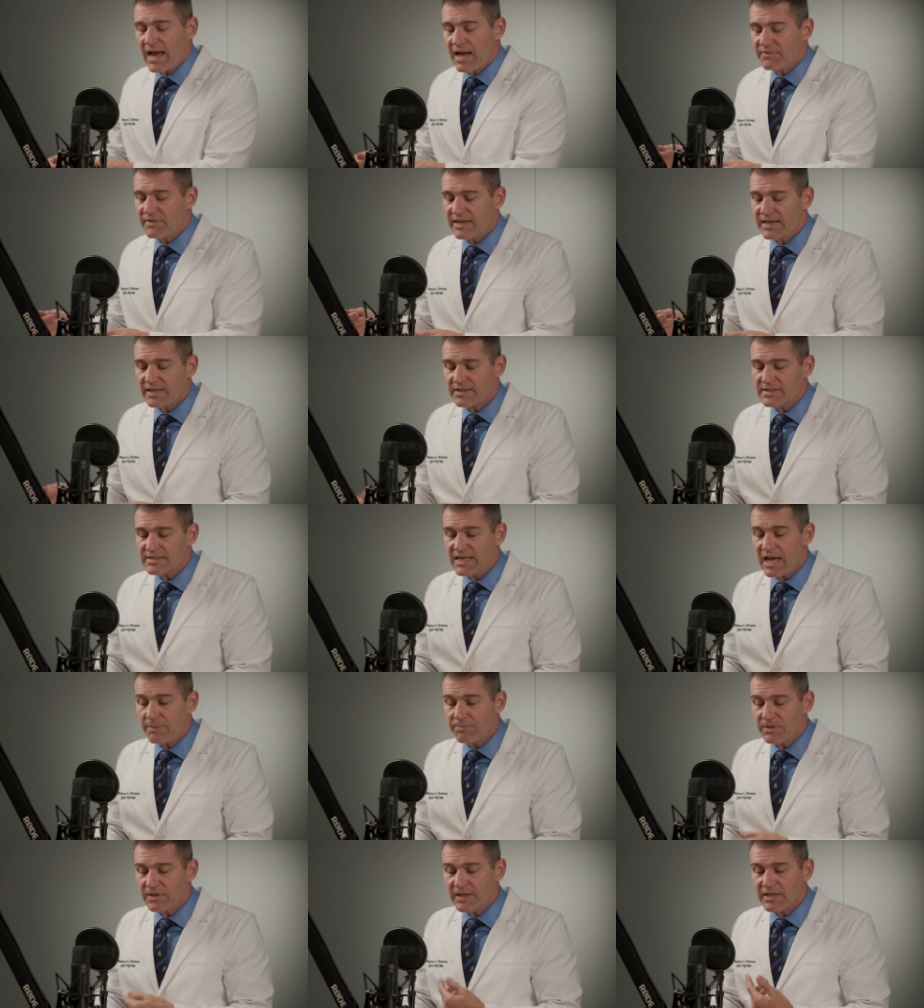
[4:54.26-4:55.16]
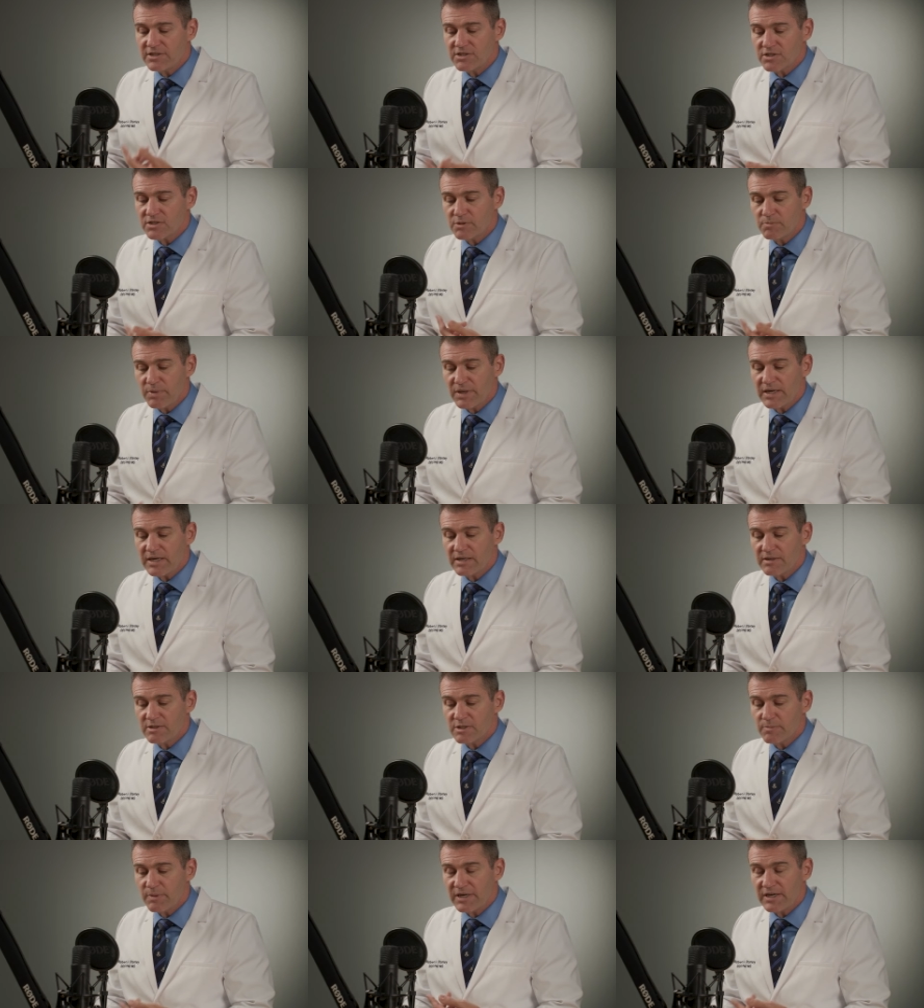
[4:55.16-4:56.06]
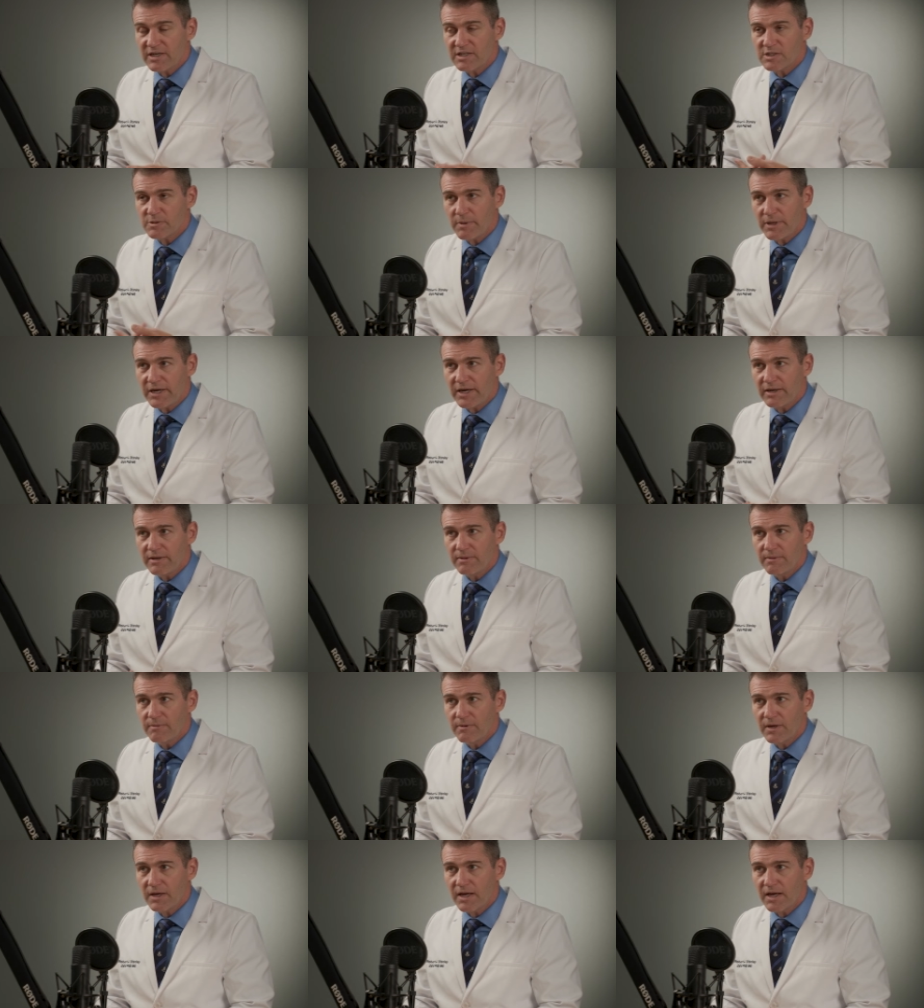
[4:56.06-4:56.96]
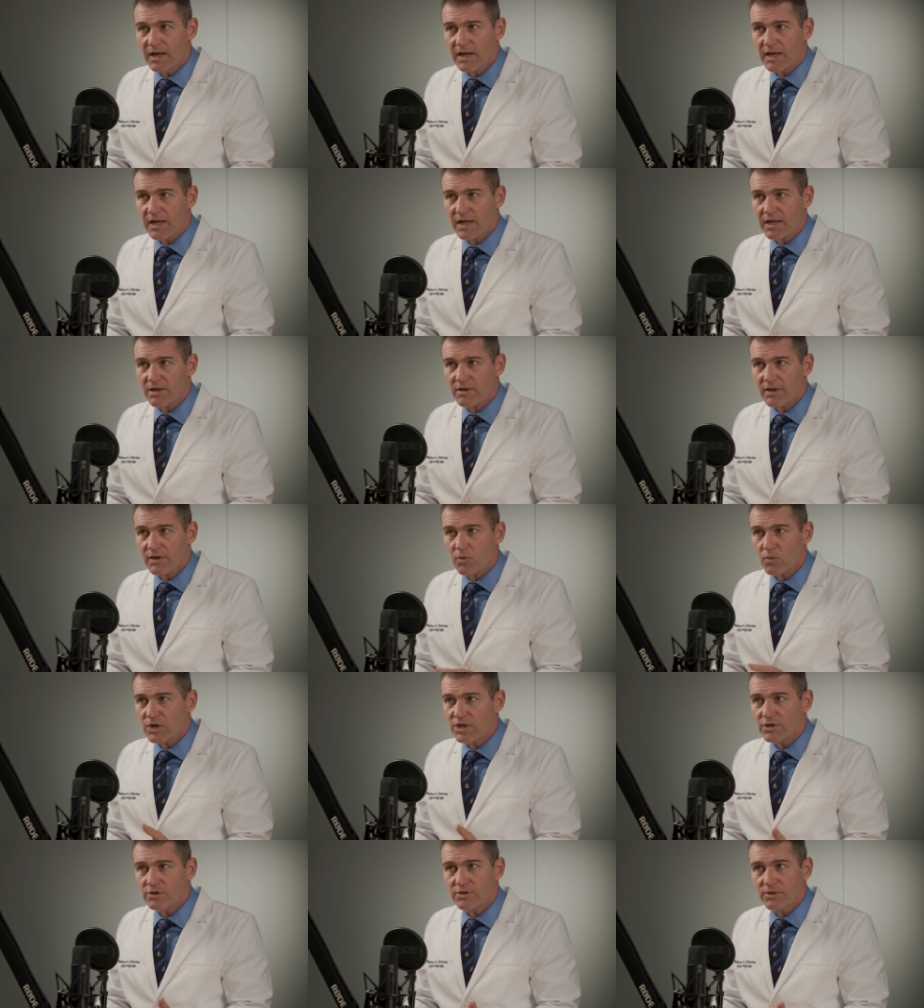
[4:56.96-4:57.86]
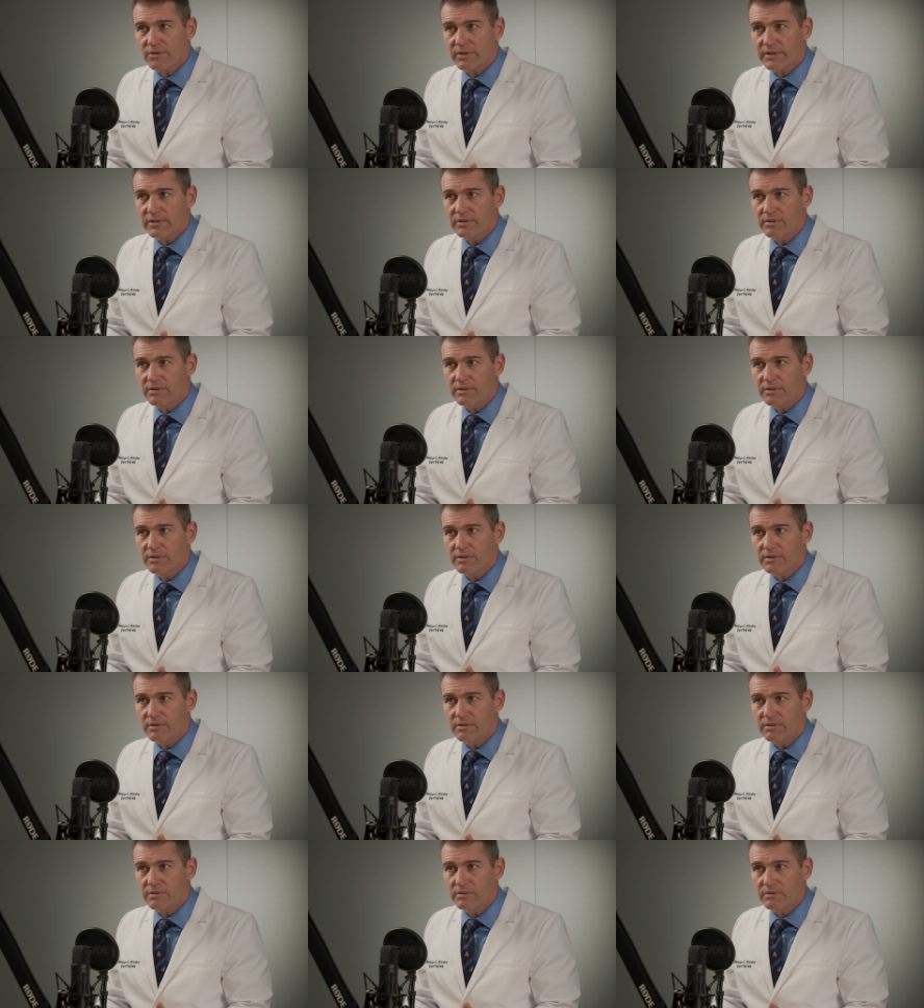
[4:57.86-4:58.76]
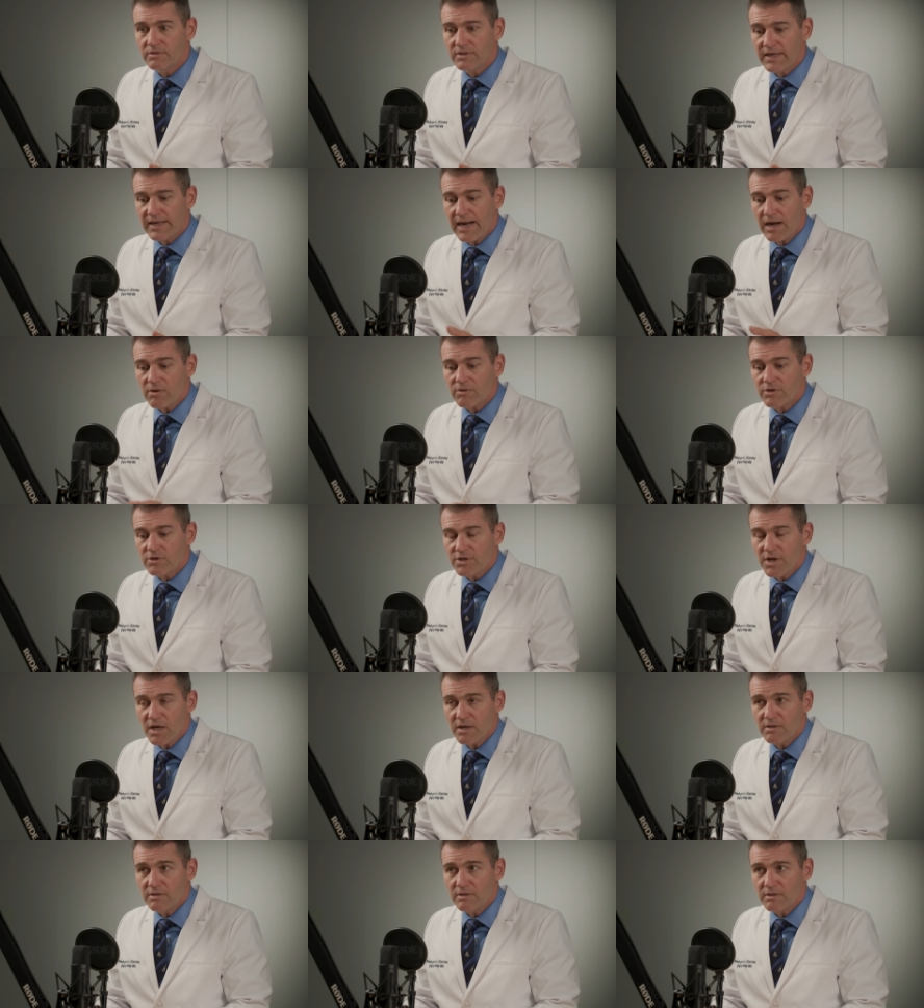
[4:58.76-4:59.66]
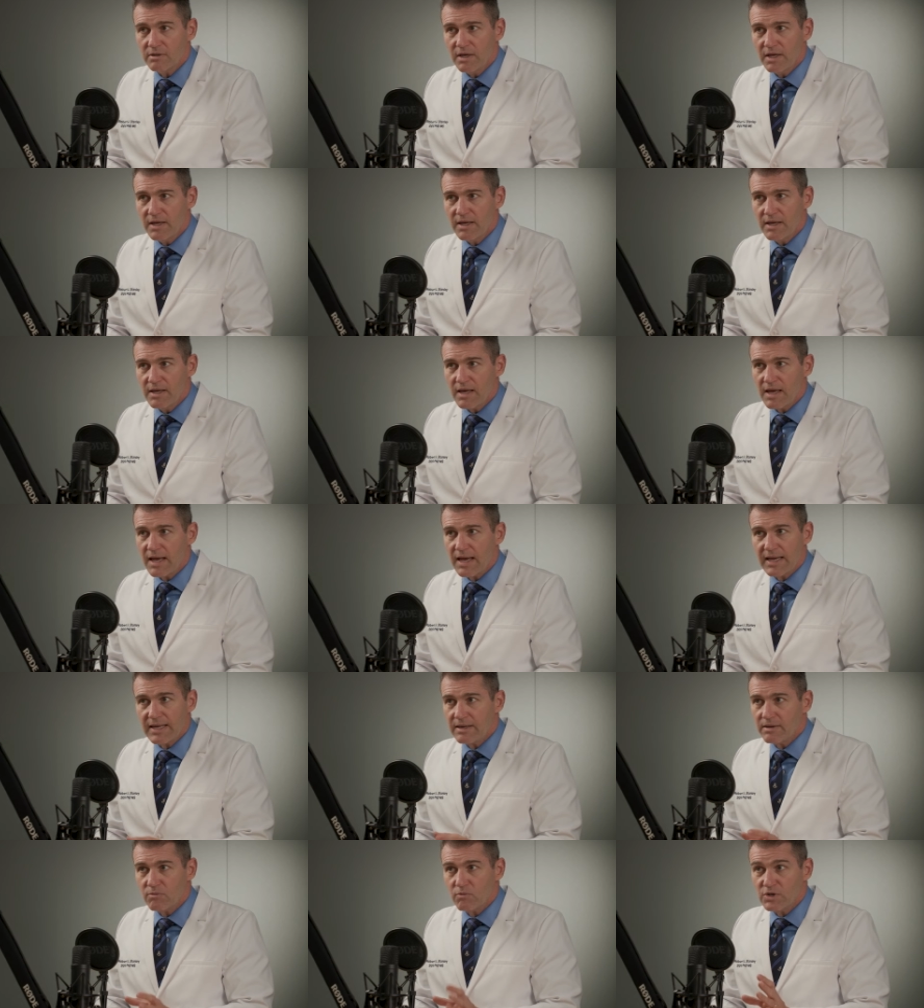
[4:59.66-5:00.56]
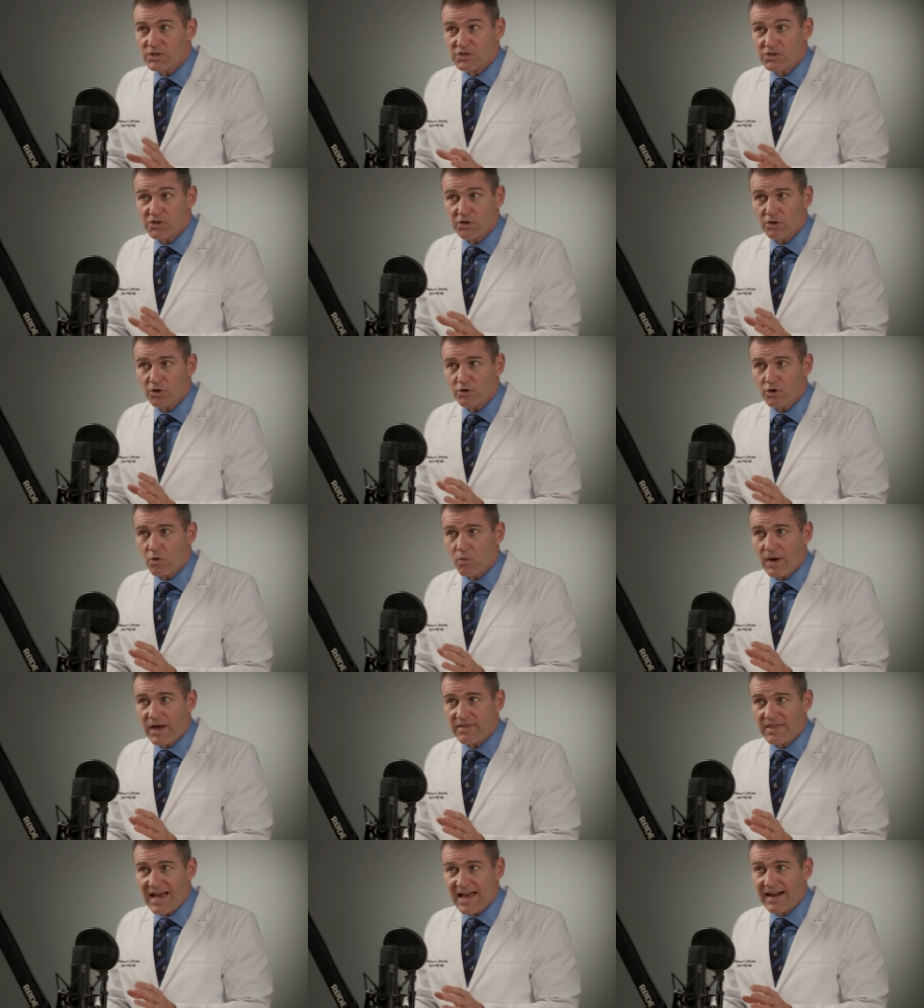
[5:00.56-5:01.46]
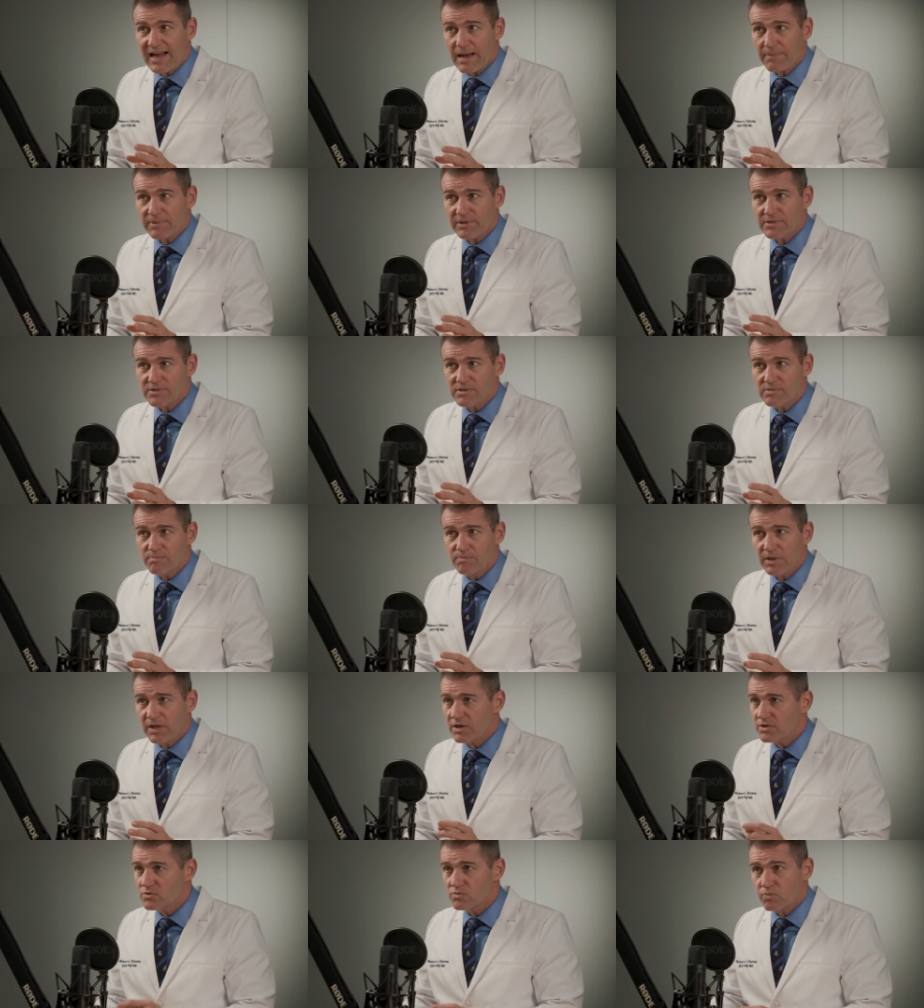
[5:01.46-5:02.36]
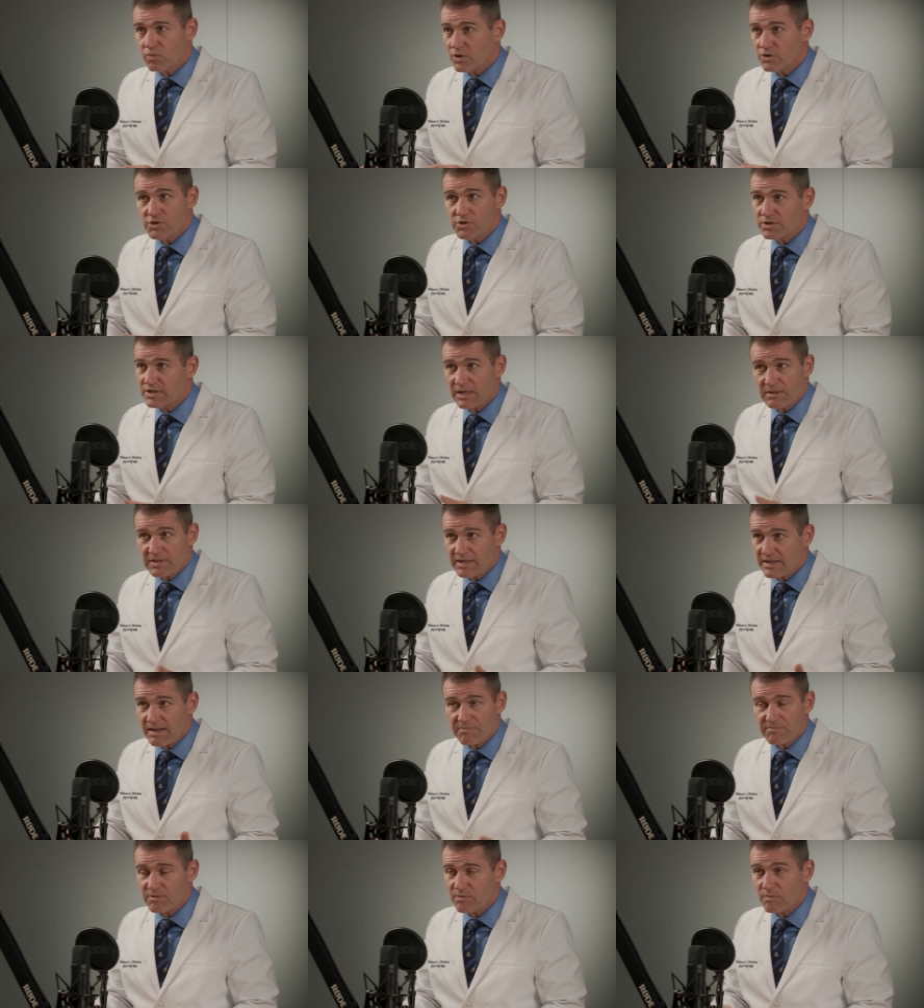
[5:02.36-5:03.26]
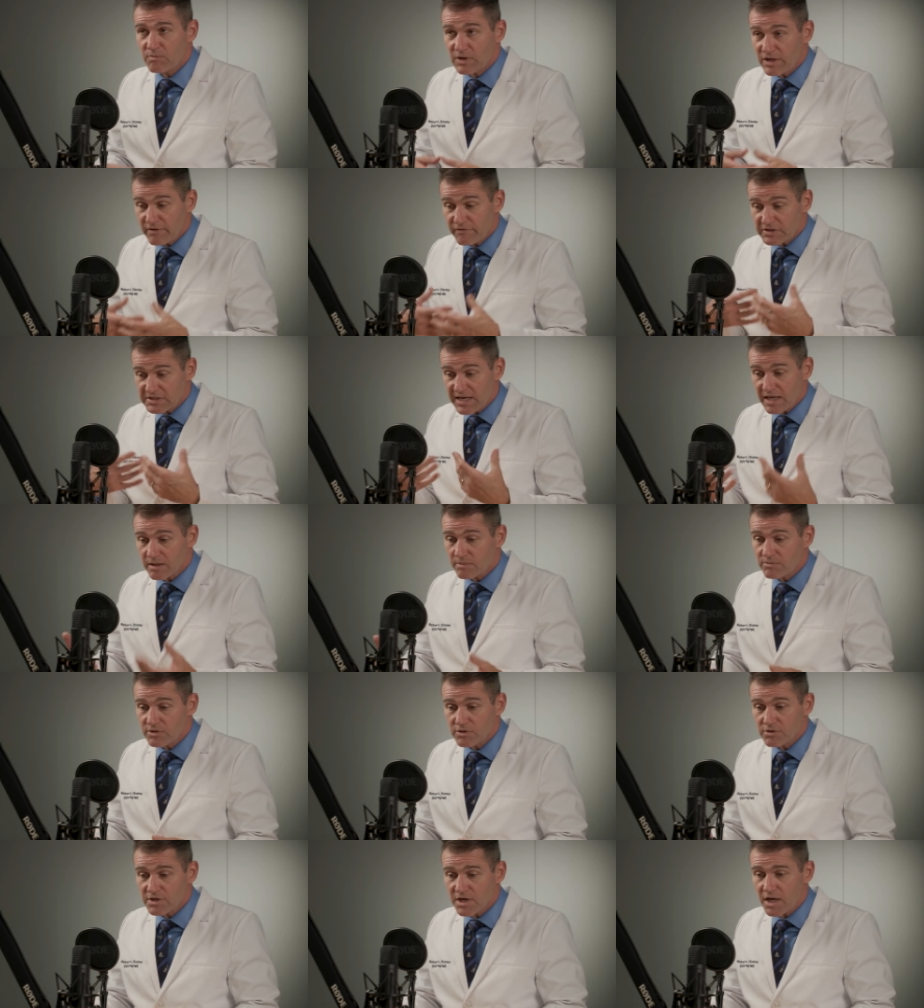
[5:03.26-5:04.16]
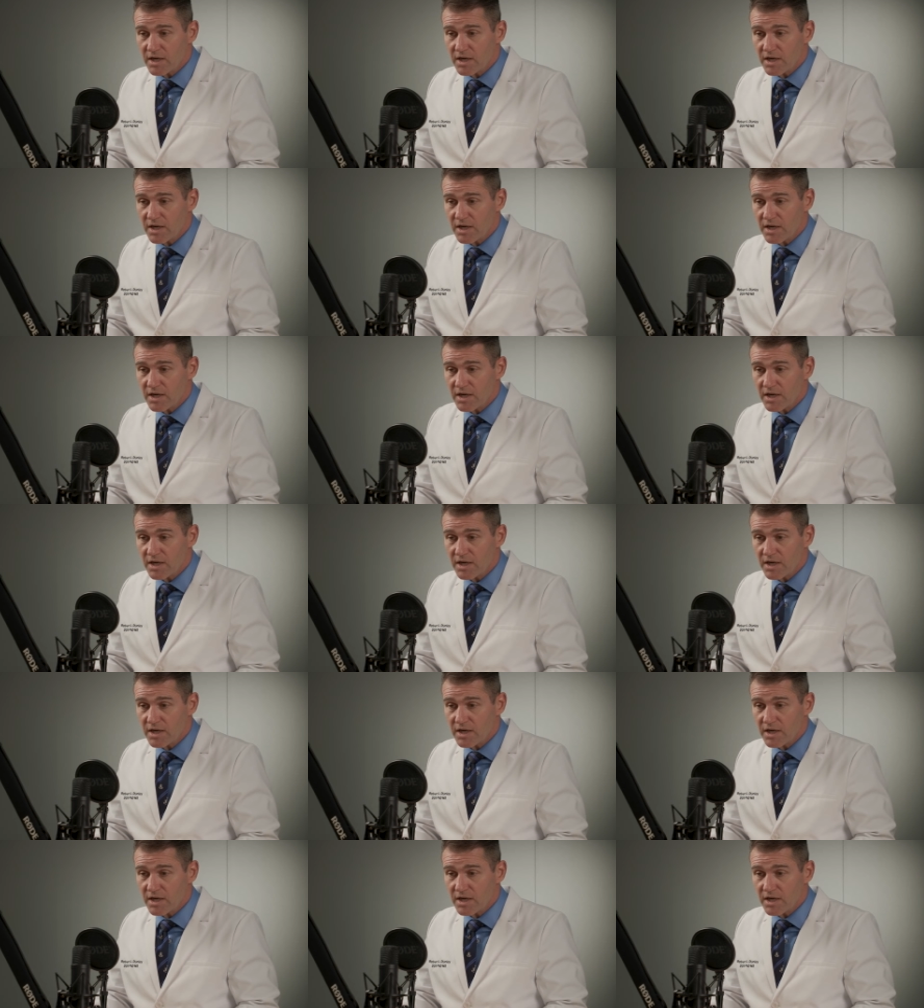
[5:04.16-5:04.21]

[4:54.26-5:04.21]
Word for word: And they get to depth and they just spin and spin and spin. And you're like, what are you doing? Get out, you're done. And we still don't know why that happens because once you're dead to depth, we even tell them you're